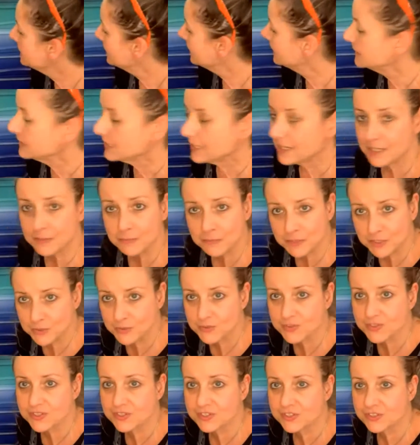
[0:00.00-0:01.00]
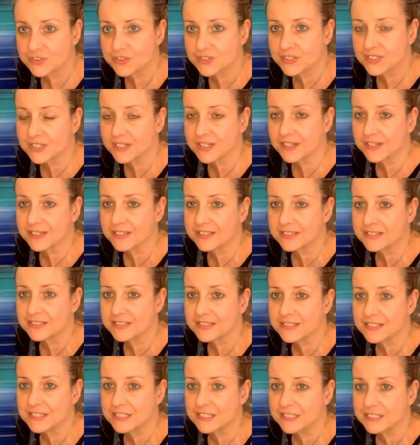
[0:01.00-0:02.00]
And I'm using tonight
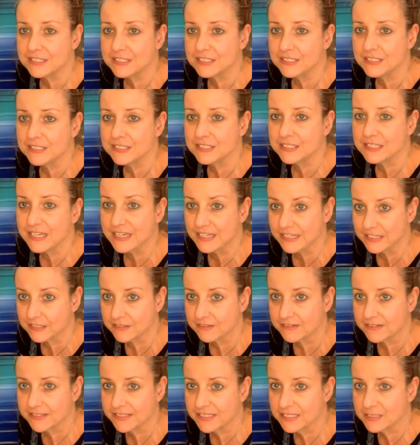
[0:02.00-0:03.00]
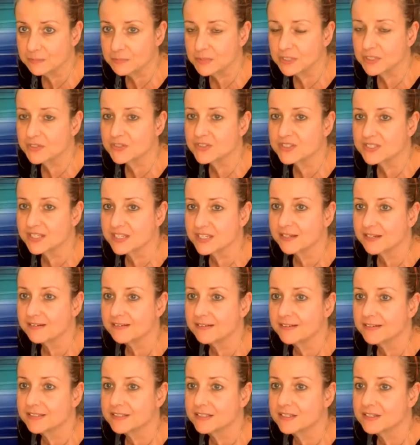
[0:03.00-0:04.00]
the Gatorhide because
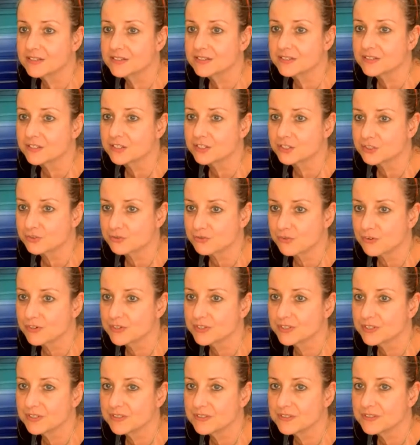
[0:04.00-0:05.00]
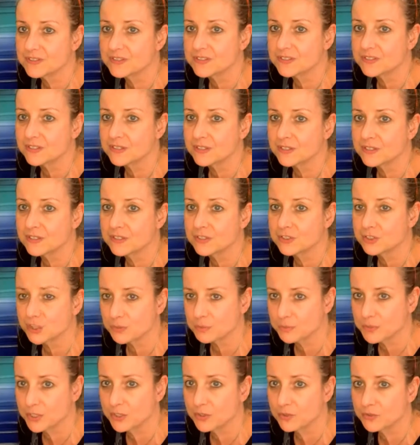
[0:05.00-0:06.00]
Gatorhide is the strongest
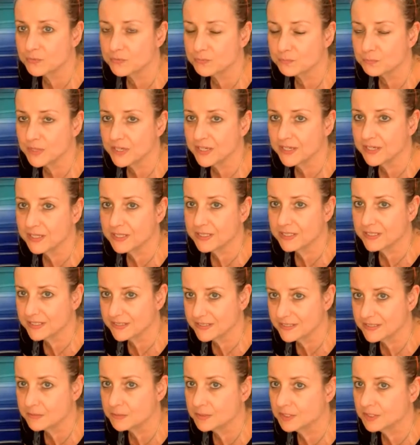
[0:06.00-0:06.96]
top coat by Dixie